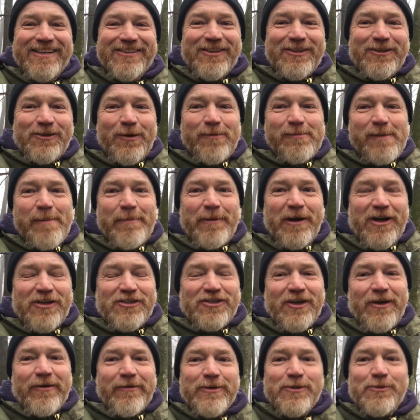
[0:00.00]
so I told my
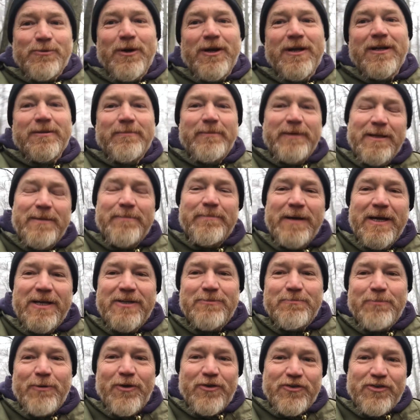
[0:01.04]
boss I always wanted to be the
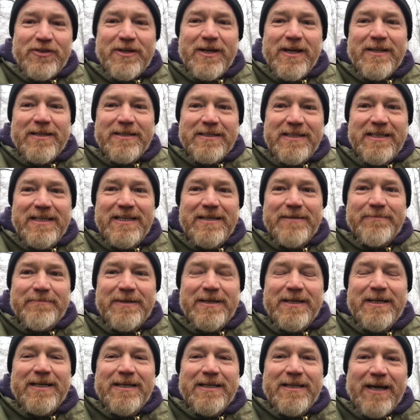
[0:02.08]
best person on the team,
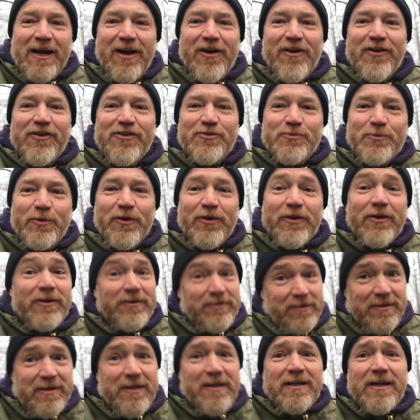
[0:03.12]
the hardest worker,
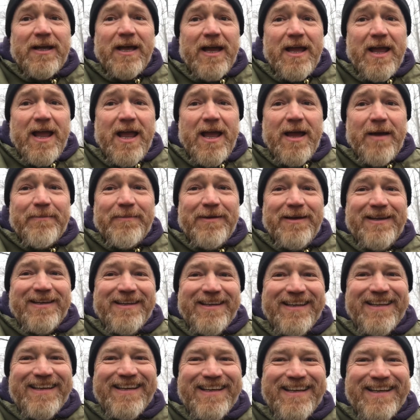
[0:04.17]
and I am,
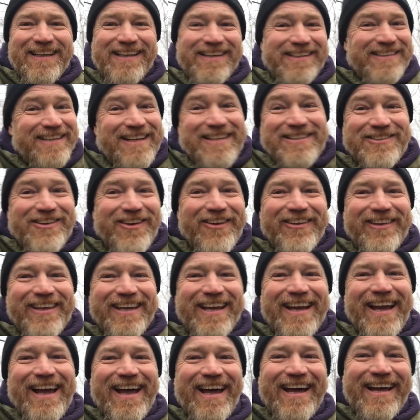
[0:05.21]
because that's all he
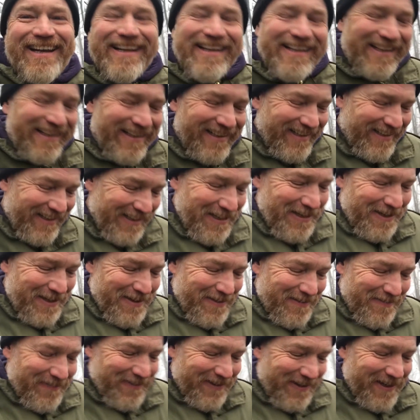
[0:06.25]
got.
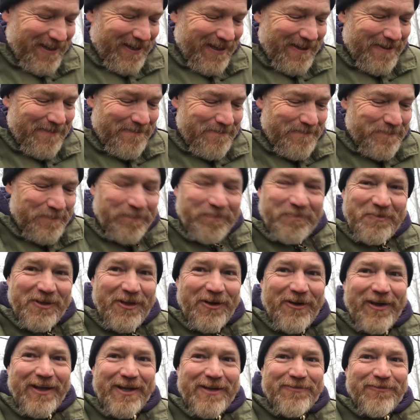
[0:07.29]
But, uh, you
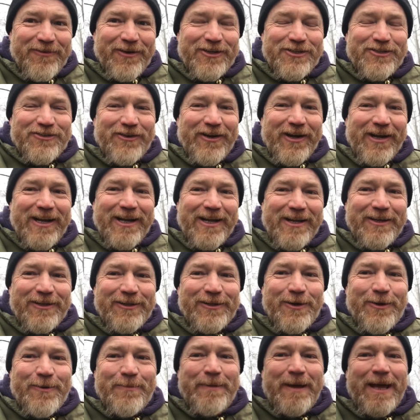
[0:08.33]
know, I get frustrated on the
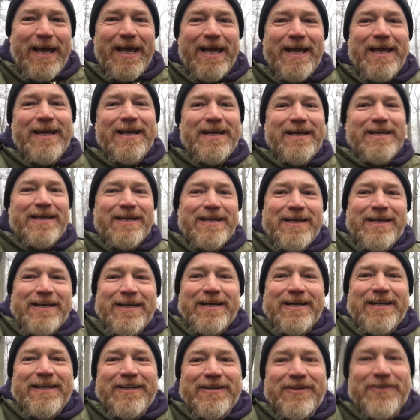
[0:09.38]
low pay.
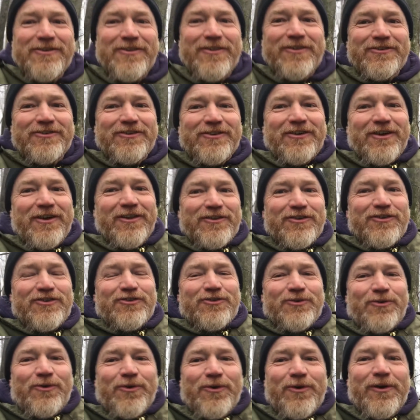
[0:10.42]
There's another
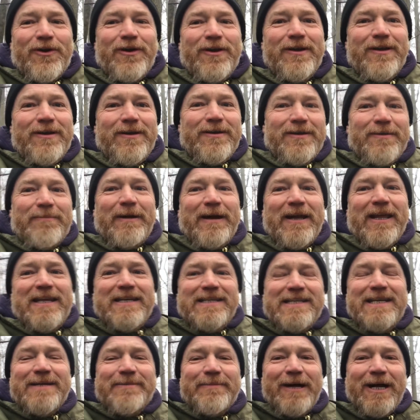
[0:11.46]
store about
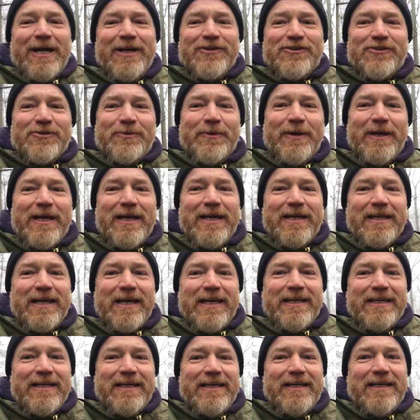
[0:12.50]
18 miles away
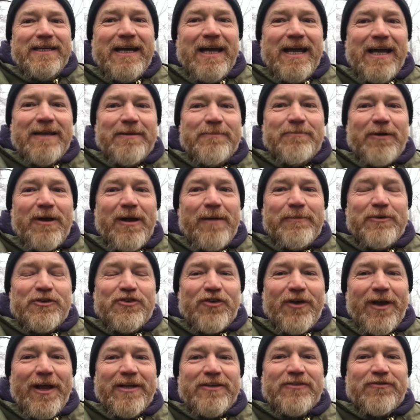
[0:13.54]
that I could probably
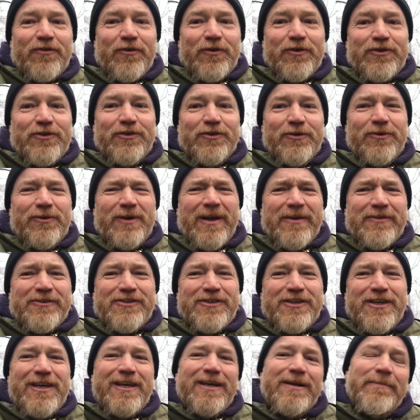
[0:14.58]
transfer to, and I was
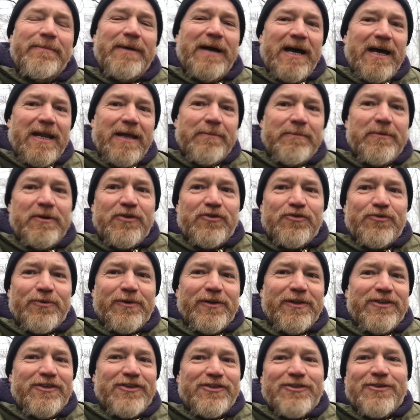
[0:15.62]
thinking about it, but it was
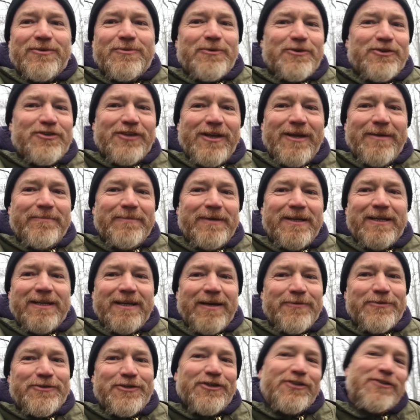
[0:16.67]
really just a resentment.
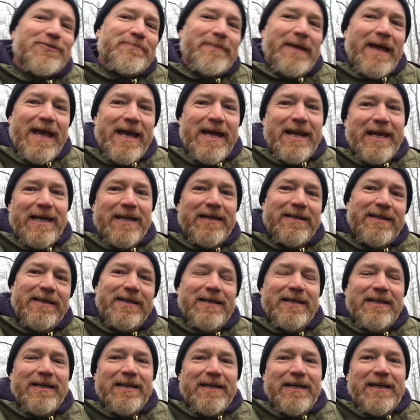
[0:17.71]
I was just mad at
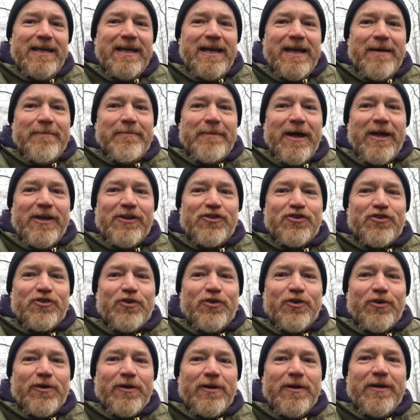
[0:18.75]
at my
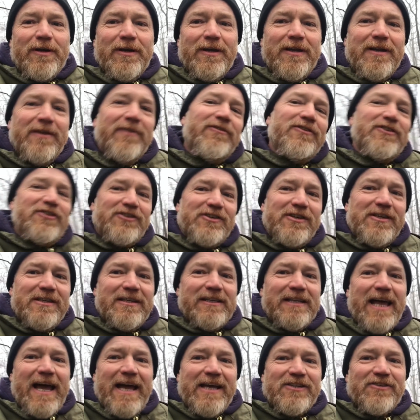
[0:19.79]
store. And if you see
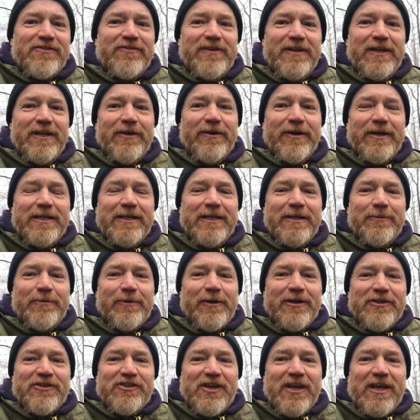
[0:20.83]
the last video I did
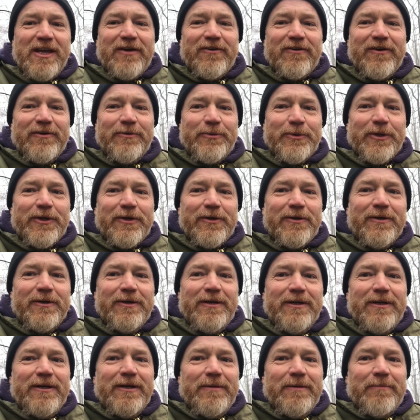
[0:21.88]
where I was angry where they're
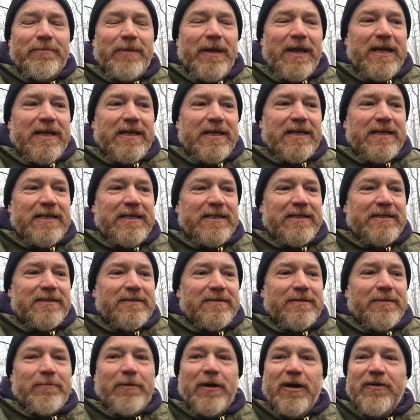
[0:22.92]
paying a kid
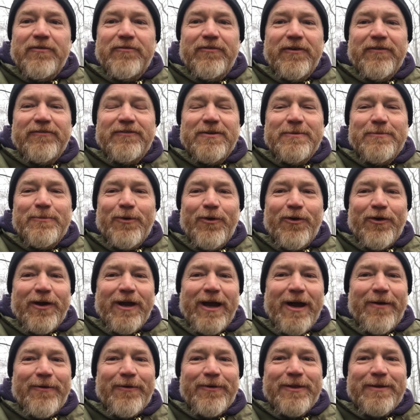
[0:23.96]
a buck 50 more an
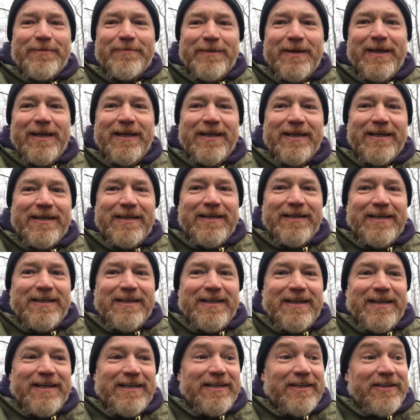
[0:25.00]
hour than me,
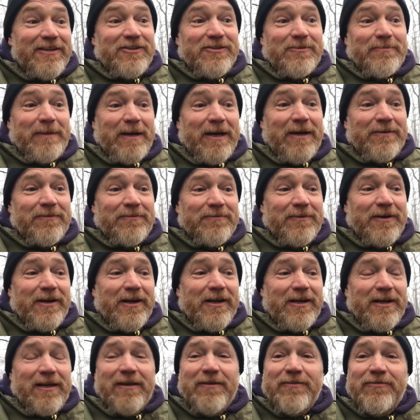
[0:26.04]
and he's about
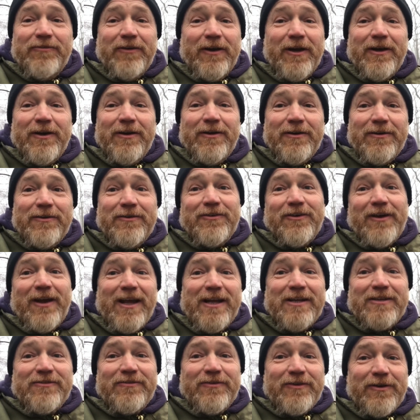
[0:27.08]
ready to get fired or
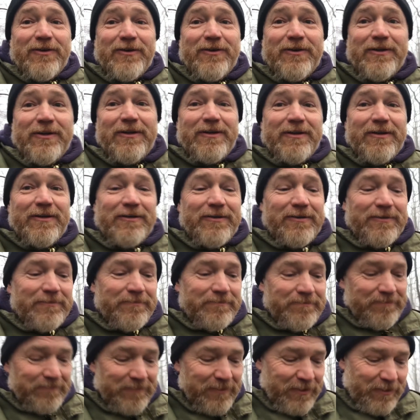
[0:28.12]
transferred or,
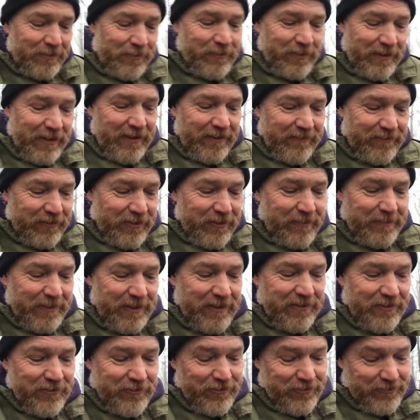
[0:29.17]
you know, whatever. I
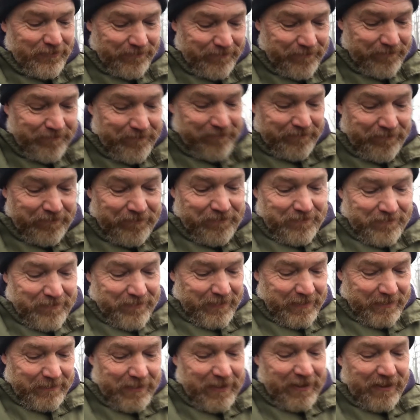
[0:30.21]
mean, there's,
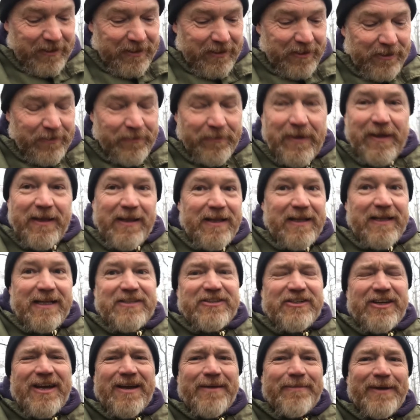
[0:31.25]
but you know,
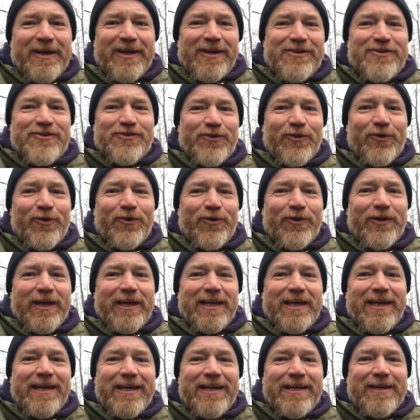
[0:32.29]
that's out of my control. I
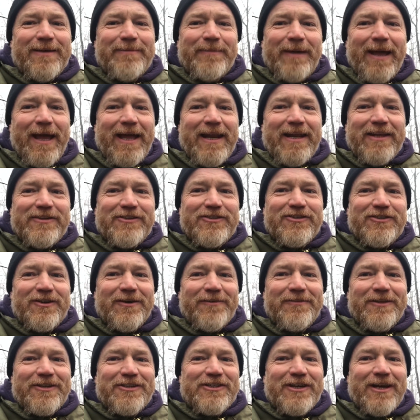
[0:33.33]
can't get mad at
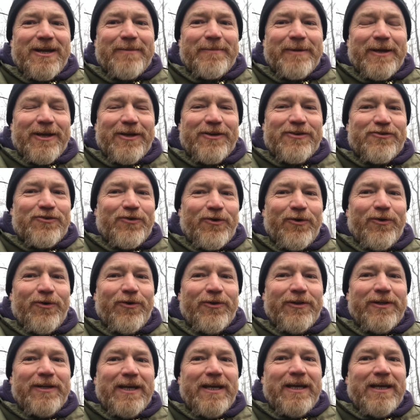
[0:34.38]
stuff that's out of my
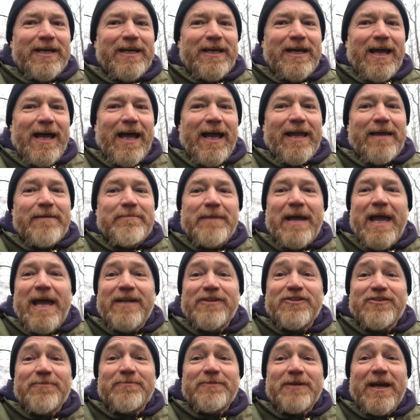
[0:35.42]
control. And I get
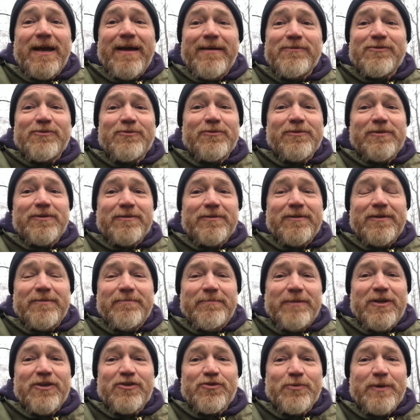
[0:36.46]
mad sometimes
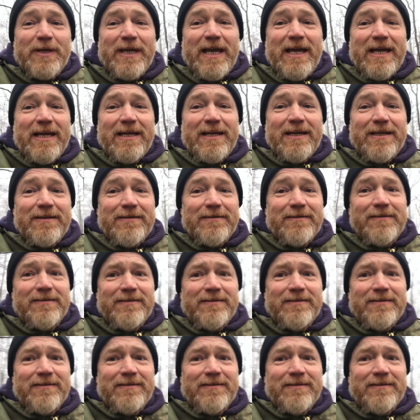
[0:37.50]
because we can't get